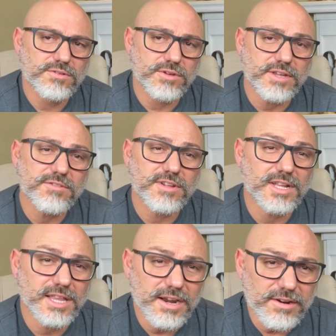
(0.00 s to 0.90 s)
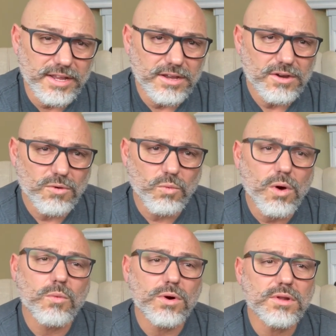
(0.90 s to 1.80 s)
So he gives a clarity
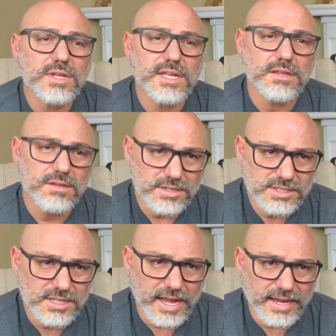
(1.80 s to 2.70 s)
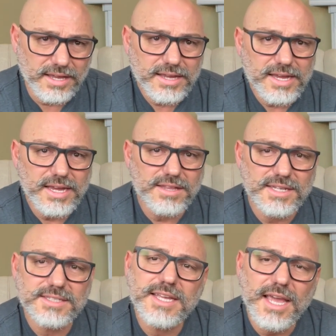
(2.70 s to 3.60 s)
what worldly looks like in
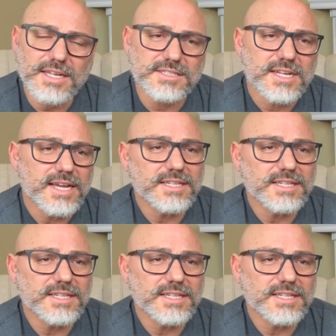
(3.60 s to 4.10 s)
this case.